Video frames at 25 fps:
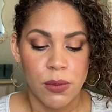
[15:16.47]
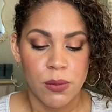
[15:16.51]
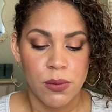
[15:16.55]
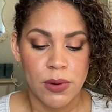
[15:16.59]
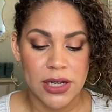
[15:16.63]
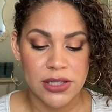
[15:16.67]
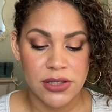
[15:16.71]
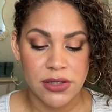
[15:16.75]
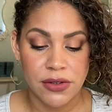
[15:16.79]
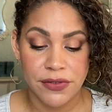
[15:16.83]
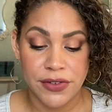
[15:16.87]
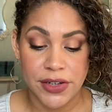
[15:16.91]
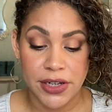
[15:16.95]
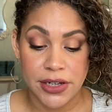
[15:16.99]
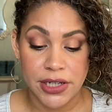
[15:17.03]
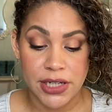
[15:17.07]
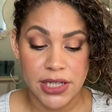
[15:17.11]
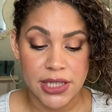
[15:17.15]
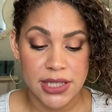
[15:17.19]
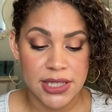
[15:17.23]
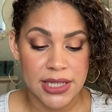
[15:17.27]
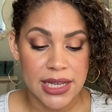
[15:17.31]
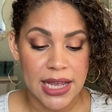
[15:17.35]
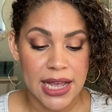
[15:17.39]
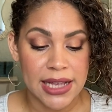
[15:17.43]

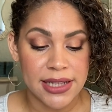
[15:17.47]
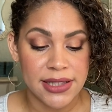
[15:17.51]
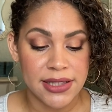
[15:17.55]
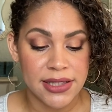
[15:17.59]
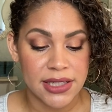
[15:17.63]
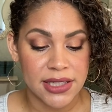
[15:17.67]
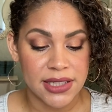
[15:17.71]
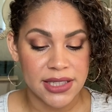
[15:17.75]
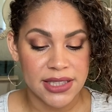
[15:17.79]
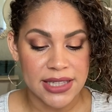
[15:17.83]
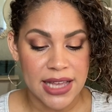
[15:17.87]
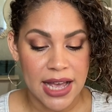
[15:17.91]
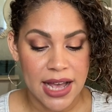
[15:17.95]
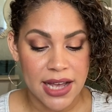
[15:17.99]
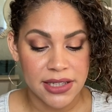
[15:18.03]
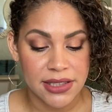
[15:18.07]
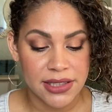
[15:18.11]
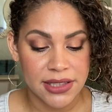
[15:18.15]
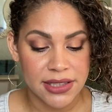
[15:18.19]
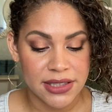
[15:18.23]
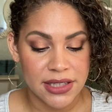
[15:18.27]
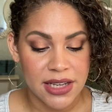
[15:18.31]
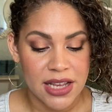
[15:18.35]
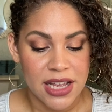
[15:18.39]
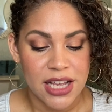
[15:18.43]
perseverance, and
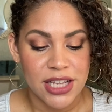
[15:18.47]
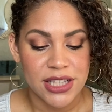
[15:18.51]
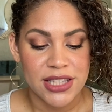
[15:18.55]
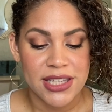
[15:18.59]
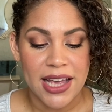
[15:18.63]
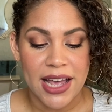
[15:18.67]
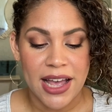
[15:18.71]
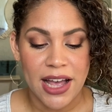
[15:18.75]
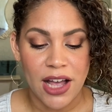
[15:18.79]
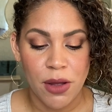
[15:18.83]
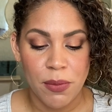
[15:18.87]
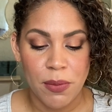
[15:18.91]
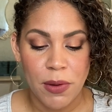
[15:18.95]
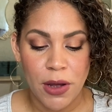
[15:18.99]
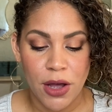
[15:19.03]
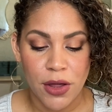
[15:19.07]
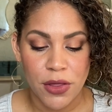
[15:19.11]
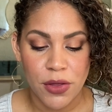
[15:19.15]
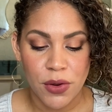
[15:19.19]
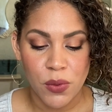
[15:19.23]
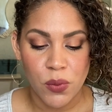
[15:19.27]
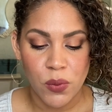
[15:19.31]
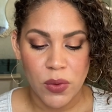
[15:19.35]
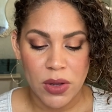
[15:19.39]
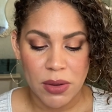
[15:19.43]
success to help
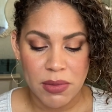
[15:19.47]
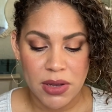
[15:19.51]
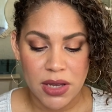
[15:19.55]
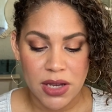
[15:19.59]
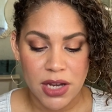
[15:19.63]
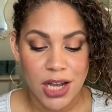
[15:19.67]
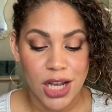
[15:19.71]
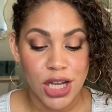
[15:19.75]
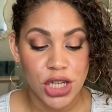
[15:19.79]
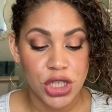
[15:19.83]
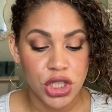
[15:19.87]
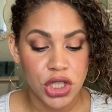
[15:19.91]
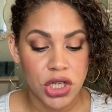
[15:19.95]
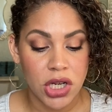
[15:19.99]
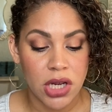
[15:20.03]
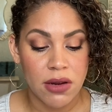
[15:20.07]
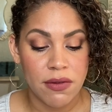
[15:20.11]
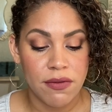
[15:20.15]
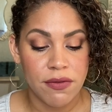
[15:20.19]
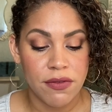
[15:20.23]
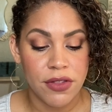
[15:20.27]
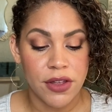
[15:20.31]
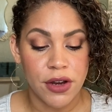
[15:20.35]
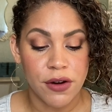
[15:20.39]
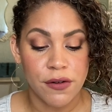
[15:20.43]
other women
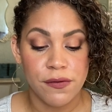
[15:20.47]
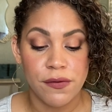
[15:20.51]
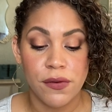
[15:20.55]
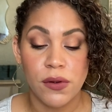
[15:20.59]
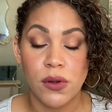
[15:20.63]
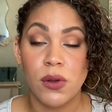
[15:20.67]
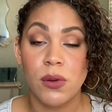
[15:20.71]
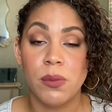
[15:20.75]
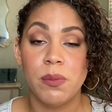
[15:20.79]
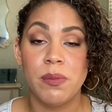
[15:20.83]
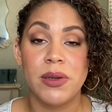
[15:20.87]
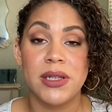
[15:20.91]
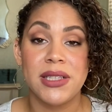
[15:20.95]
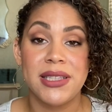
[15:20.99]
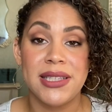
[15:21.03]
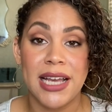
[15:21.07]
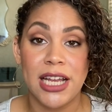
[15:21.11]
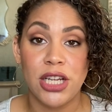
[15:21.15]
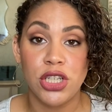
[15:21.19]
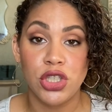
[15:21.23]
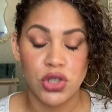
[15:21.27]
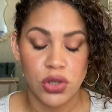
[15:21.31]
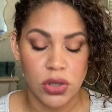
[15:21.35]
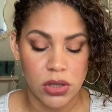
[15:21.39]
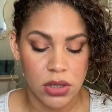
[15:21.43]
achieve their full
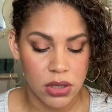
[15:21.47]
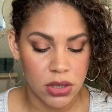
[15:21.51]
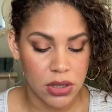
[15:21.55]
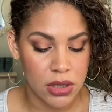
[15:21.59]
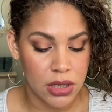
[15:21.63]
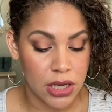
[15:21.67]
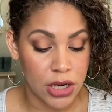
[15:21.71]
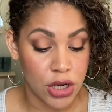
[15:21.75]
potential.